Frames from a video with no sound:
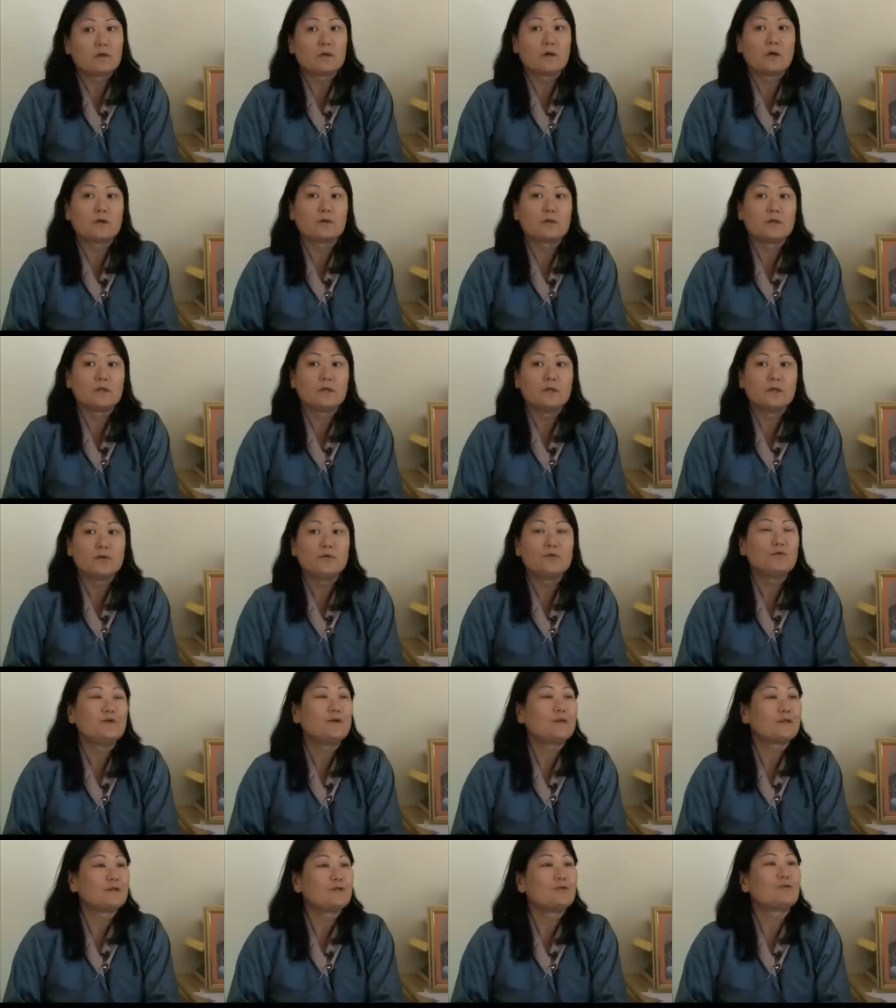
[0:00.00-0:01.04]

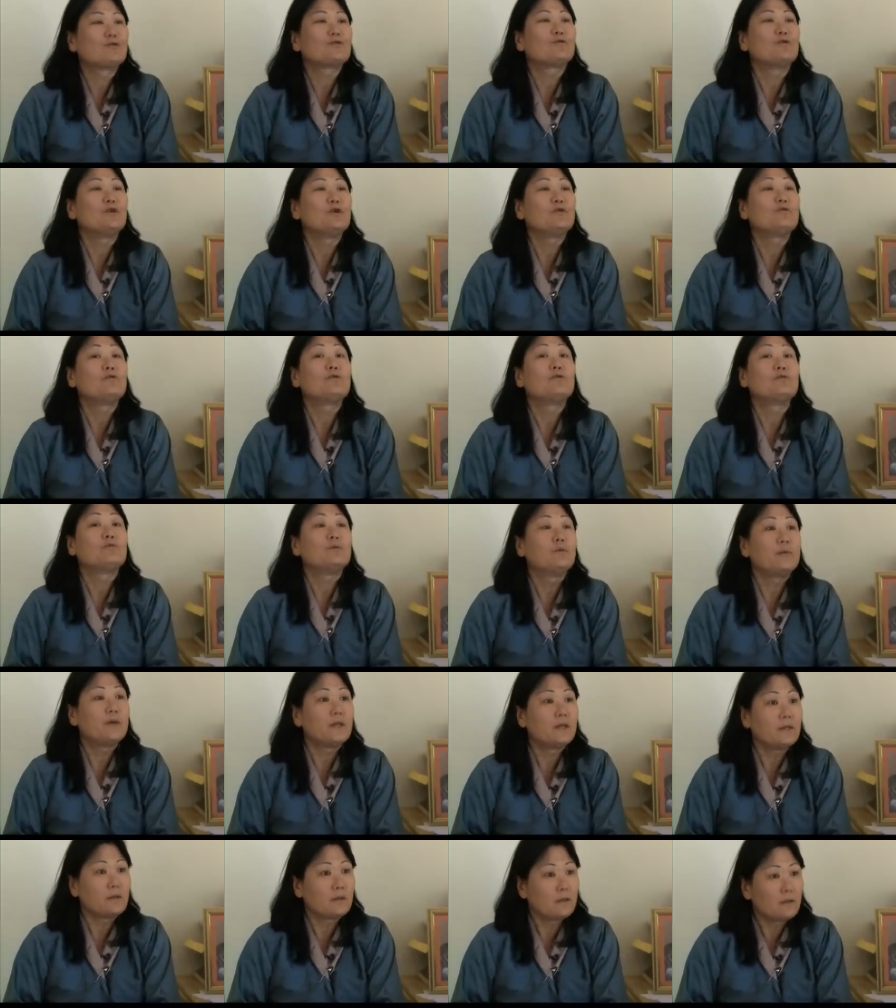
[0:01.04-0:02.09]
Renew is not only for
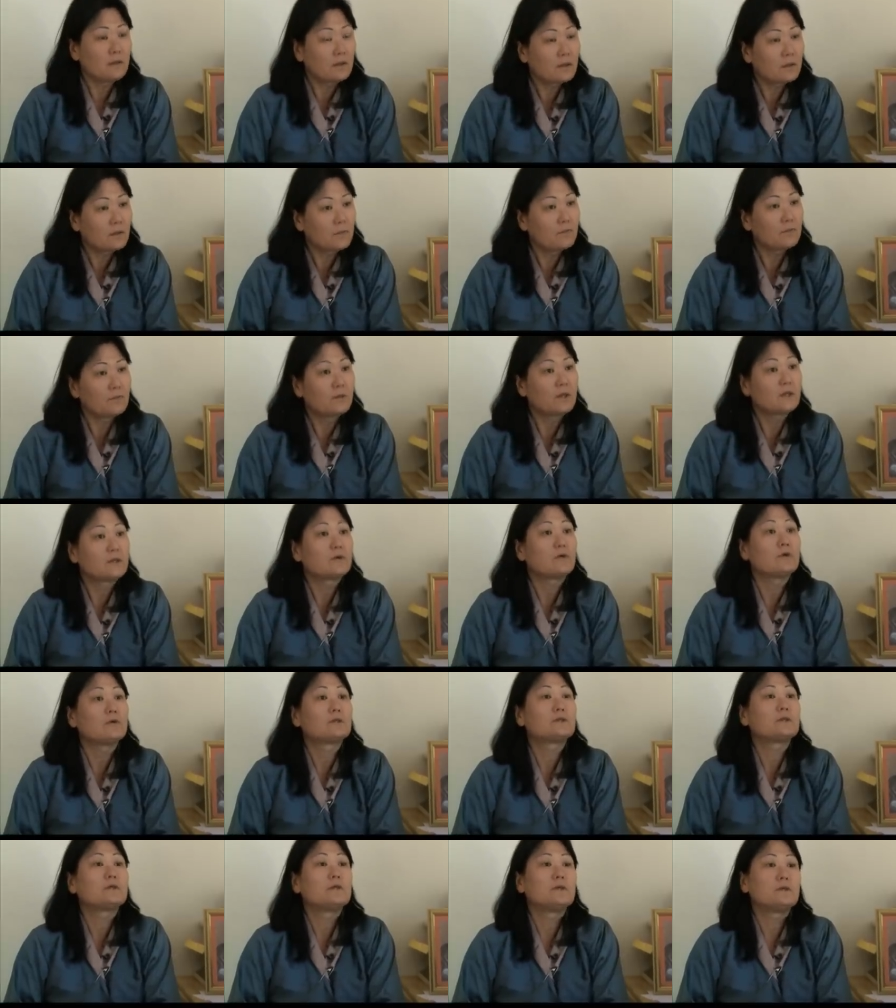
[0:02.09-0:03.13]
women, but
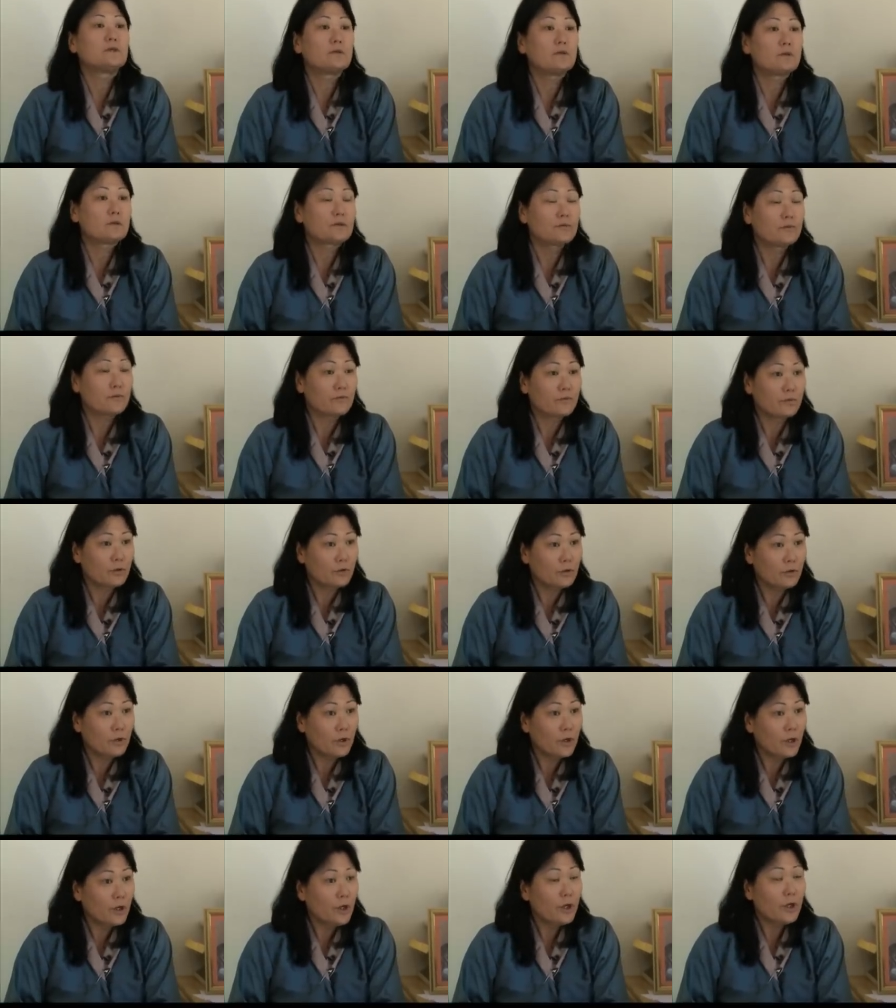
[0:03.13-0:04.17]
also it's also for
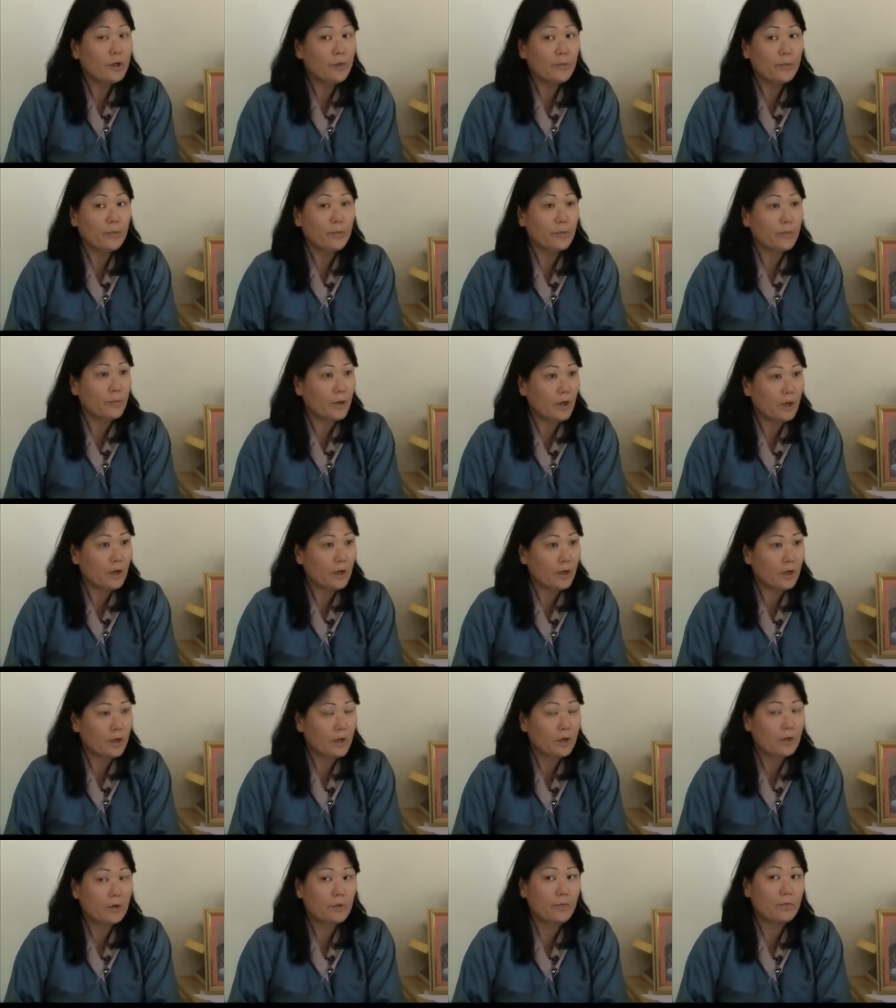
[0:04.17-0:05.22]

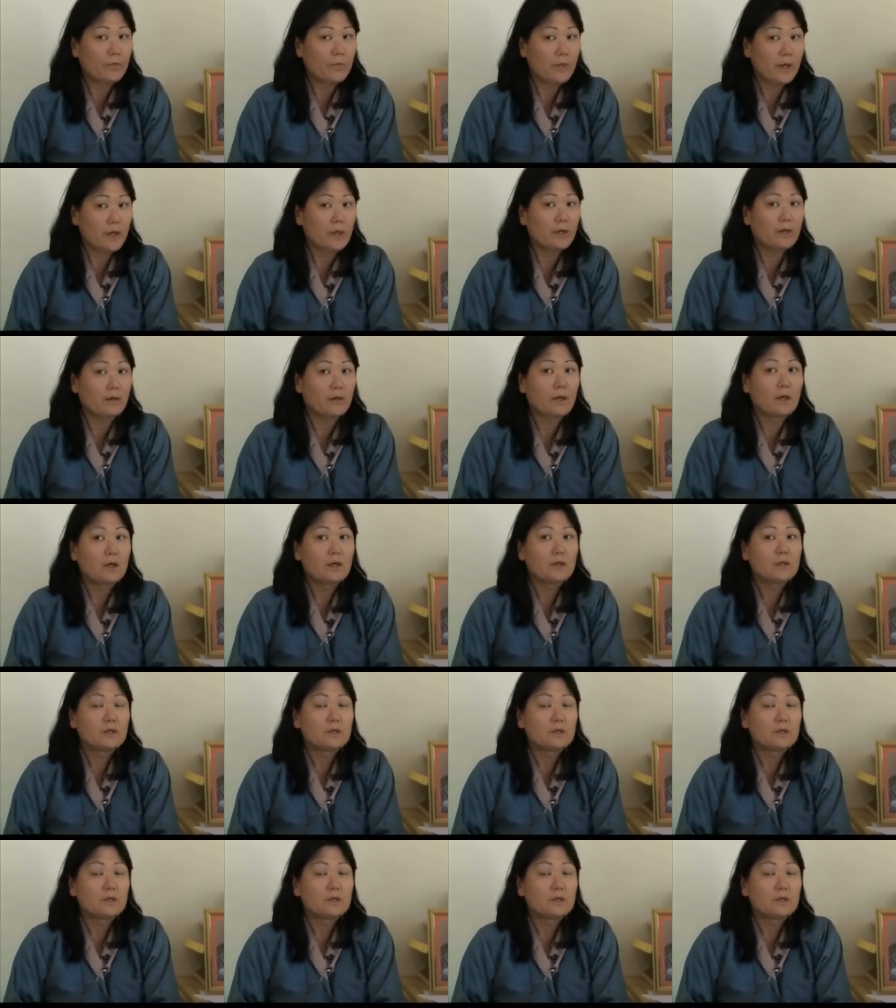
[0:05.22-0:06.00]
men.